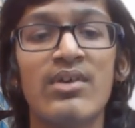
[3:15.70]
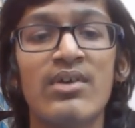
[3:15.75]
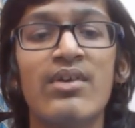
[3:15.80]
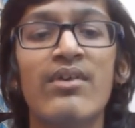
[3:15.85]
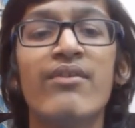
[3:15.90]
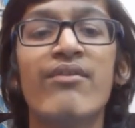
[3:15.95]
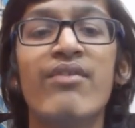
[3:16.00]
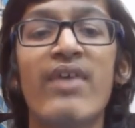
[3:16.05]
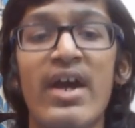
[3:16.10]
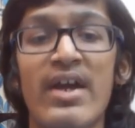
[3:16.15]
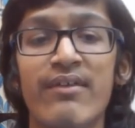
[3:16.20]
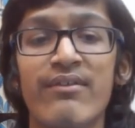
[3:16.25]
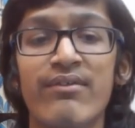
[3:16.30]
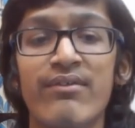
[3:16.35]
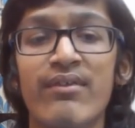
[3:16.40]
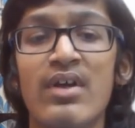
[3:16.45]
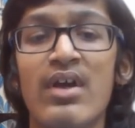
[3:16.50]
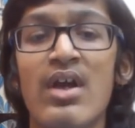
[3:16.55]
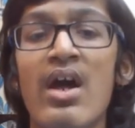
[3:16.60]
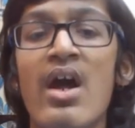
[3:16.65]
5.
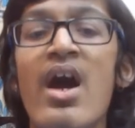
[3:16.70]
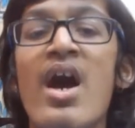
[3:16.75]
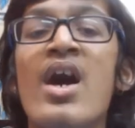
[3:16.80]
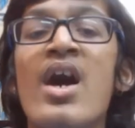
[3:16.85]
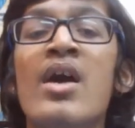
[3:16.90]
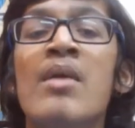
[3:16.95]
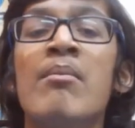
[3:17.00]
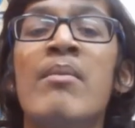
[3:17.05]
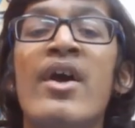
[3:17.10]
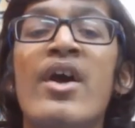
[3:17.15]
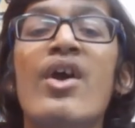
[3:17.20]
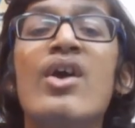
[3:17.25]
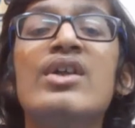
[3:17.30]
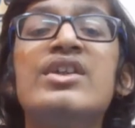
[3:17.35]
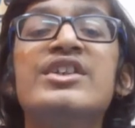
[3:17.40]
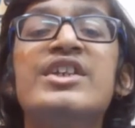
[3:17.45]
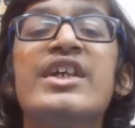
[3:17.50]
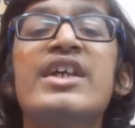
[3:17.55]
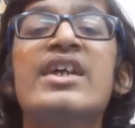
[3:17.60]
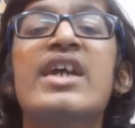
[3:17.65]

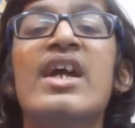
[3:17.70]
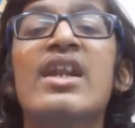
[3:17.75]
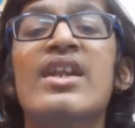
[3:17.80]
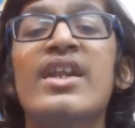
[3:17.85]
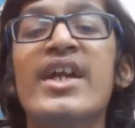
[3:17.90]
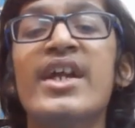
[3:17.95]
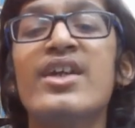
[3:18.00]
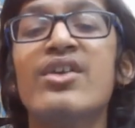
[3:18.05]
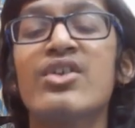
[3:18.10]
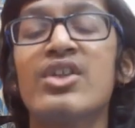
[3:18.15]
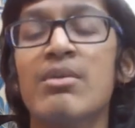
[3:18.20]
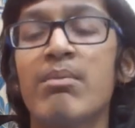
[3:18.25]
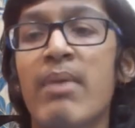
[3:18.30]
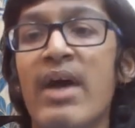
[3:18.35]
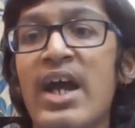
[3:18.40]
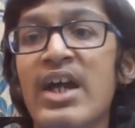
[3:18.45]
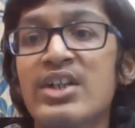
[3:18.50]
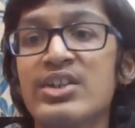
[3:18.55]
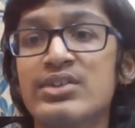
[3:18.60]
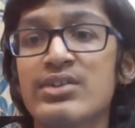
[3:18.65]
Biology can lead to the
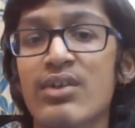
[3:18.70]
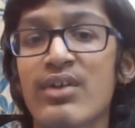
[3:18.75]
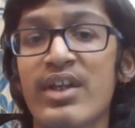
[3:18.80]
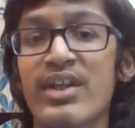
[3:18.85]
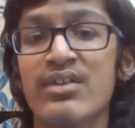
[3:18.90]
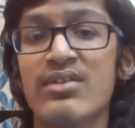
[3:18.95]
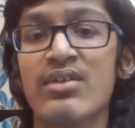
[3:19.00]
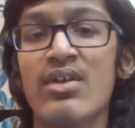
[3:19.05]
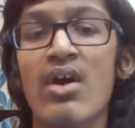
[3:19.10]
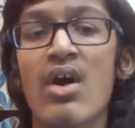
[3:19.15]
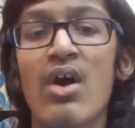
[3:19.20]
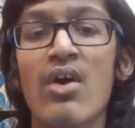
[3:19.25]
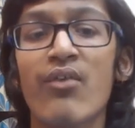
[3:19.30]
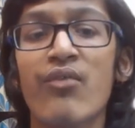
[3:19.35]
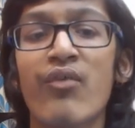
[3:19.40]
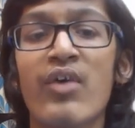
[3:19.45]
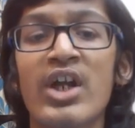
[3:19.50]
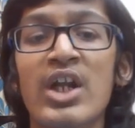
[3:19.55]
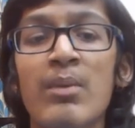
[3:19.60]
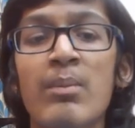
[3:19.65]
backstories of
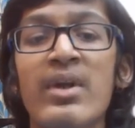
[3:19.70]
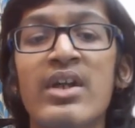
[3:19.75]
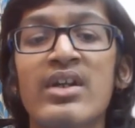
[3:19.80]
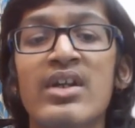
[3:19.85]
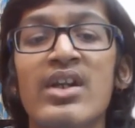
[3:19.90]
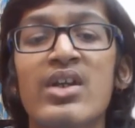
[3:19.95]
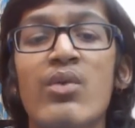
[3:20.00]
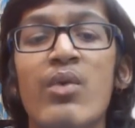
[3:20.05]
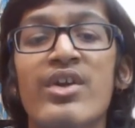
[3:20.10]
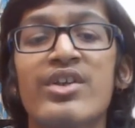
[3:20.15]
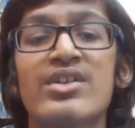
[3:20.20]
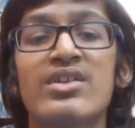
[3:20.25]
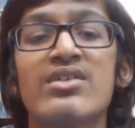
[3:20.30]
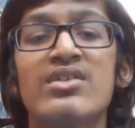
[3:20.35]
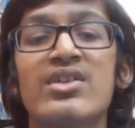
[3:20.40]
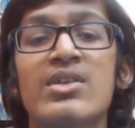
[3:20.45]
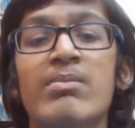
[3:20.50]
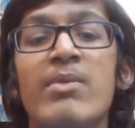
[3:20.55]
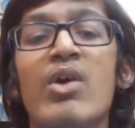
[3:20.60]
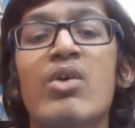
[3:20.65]
fundamental
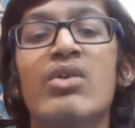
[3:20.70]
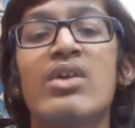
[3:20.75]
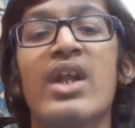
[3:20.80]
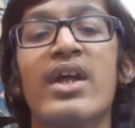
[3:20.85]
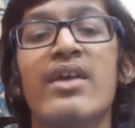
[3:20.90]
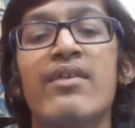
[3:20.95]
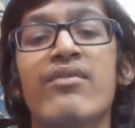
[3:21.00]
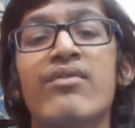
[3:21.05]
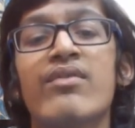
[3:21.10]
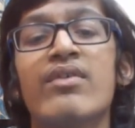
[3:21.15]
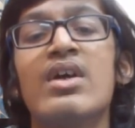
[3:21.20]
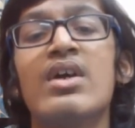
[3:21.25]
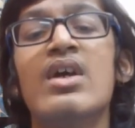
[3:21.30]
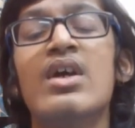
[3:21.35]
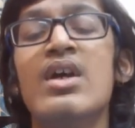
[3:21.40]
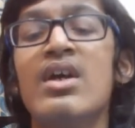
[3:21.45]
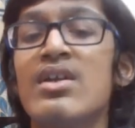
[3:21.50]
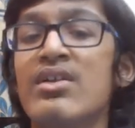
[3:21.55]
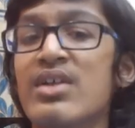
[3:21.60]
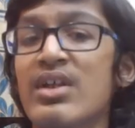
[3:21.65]
questions about life,
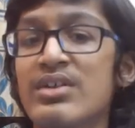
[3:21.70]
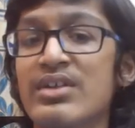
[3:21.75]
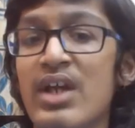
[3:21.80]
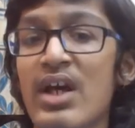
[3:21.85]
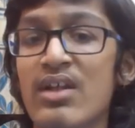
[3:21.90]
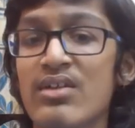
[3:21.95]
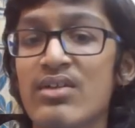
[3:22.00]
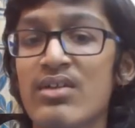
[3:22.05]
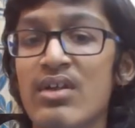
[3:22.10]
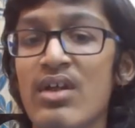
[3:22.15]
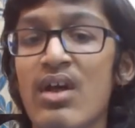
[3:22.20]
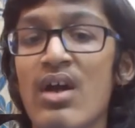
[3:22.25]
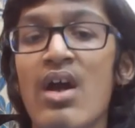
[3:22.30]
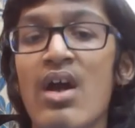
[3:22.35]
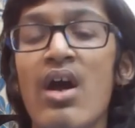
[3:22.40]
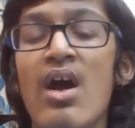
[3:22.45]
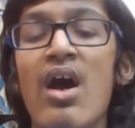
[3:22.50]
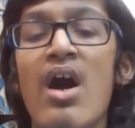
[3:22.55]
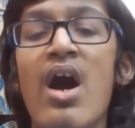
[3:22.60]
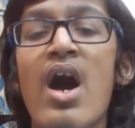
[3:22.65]
such as
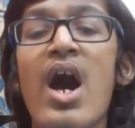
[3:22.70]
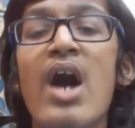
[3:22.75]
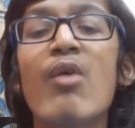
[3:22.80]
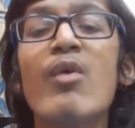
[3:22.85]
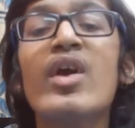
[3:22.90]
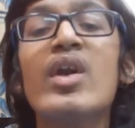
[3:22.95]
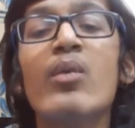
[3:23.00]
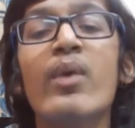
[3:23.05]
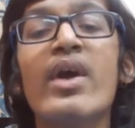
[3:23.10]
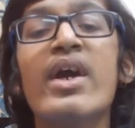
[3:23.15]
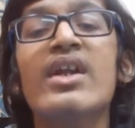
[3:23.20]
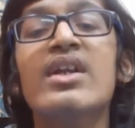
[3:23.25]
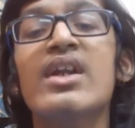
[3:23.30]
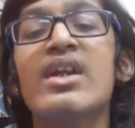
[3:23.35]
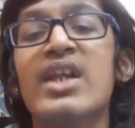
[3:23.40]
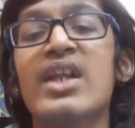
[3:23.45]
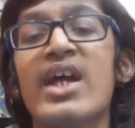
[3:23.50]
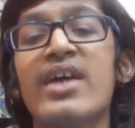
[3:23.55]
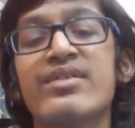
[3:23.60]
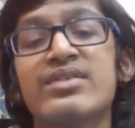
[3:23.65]
how and where did
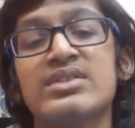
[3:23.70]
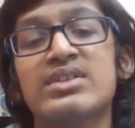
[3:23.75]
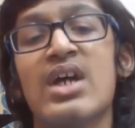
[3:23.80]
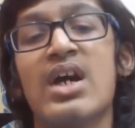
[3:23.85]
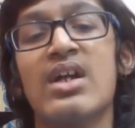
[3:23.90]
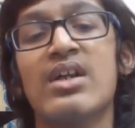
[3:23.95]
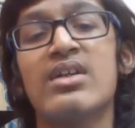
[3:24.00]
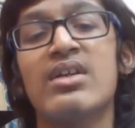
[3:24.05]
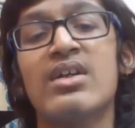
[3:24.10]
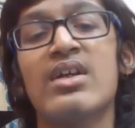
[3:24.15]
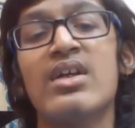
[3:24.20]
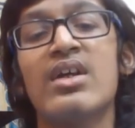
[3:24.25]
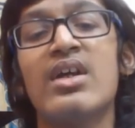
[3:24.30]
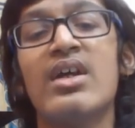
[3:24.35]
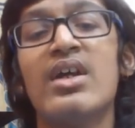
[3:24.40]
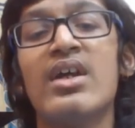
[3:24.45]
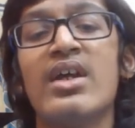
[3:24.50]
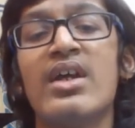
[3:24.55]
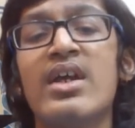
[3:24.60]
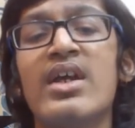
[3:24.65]
life start?
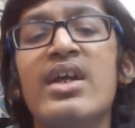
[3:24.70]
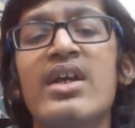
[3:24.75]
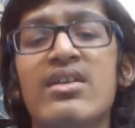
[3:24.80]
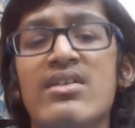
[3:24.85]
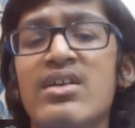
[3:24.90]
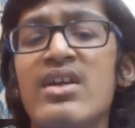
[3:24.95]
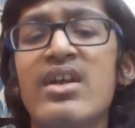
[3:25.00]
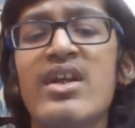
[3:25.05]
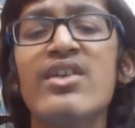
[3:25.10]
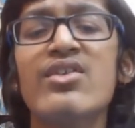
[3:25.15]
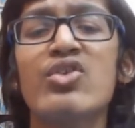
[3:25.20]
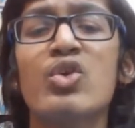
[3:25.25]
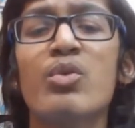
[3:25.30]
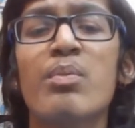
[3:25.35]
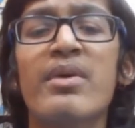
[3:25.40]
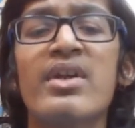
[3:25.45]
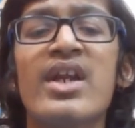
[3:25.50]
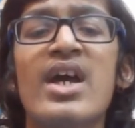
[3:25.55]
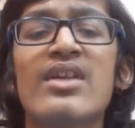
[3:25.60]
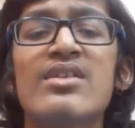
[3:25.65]
Is there a
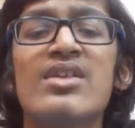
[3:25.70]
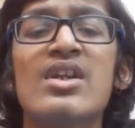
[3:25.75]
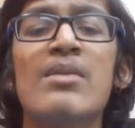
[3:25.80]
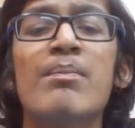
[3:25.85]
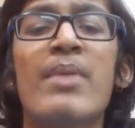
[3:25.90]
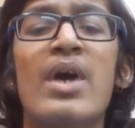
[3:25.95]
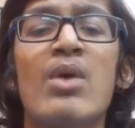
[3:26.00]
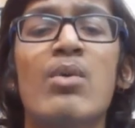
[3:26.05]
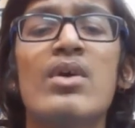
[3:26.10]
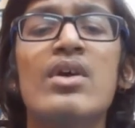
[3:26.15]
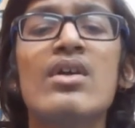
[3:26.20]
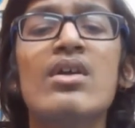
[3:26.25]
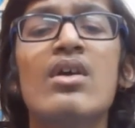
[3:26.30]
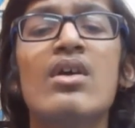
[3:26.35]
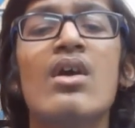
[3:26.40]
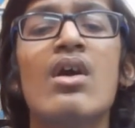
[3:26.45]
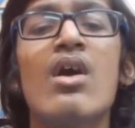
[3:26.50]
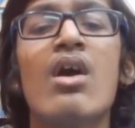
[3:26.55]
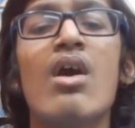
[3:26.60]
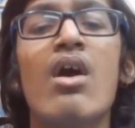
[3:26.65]
supernatural power
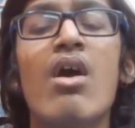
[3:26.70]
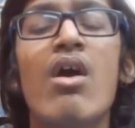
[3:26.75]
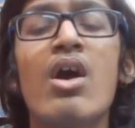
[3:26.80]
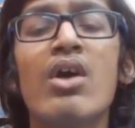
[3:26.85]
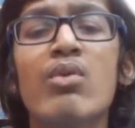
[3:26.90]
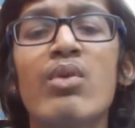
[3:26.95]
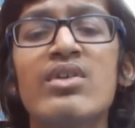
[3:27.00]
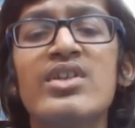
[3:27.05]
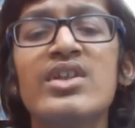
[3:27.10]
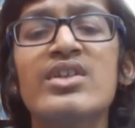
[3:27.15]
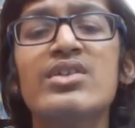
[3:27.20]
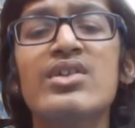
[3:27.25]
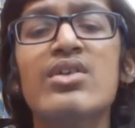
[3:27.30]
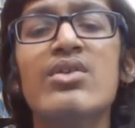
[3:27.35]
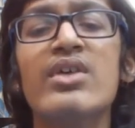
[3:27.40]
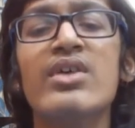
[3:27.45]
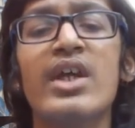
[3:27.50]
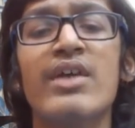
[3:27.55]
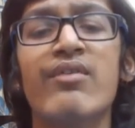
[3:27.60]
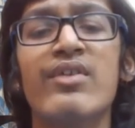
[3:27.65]
or was it
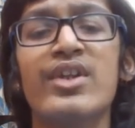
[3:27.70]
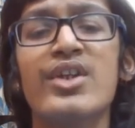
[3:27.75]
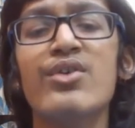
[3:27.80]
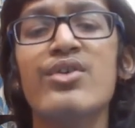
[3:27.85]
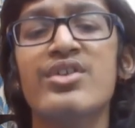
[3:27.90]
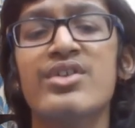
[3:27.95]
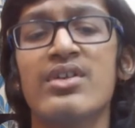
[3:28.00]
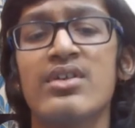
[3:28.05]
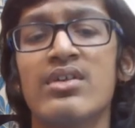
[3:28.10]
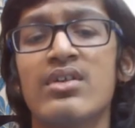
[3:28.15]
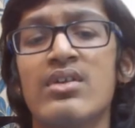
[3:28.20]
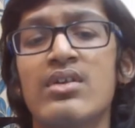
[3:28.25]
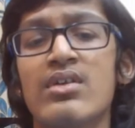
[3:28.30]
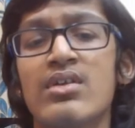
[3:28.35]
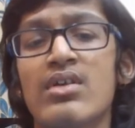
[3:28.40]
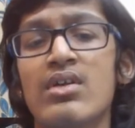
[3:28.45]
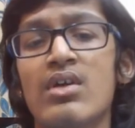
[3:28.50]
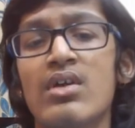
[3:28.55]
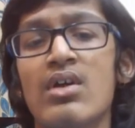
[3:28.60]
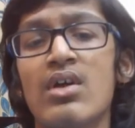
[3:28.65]
through evolution?
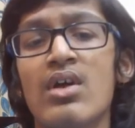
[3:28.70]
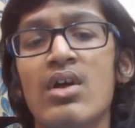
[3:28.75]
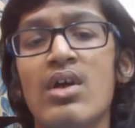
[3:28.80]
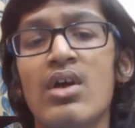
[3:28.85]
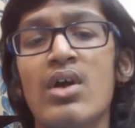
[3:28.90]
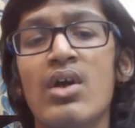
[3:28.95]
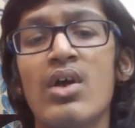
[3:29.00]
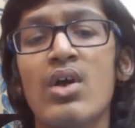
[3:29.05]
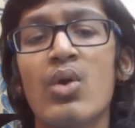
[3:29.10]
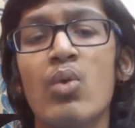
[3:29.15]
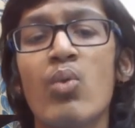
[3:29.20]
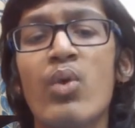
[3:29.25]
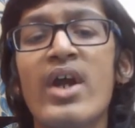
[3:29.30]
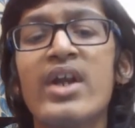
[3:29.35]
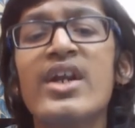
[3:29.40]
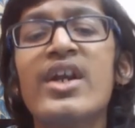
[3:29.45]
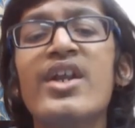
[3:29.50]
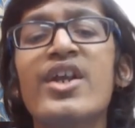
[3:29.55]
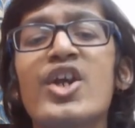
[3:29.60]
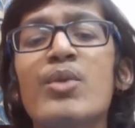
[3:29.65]
Where
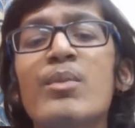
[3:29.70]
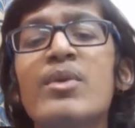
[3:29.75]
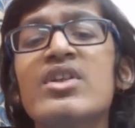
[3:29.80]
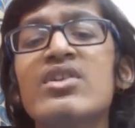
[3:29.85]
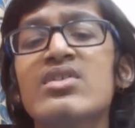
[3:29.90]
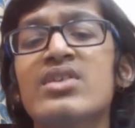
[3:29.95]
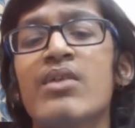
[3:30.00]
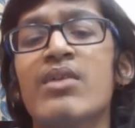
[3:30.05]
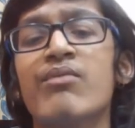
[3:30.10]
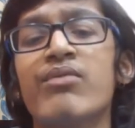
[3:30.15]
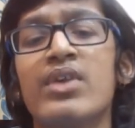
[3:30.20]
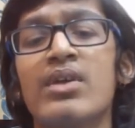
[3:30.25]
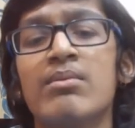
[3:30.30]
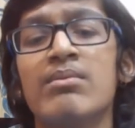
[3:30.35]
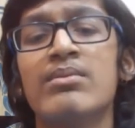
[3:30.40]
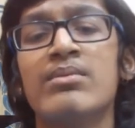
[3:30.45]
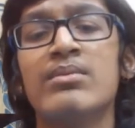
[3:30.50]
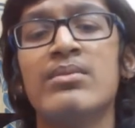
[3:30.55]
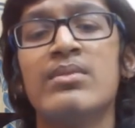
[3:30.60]
did humans come from?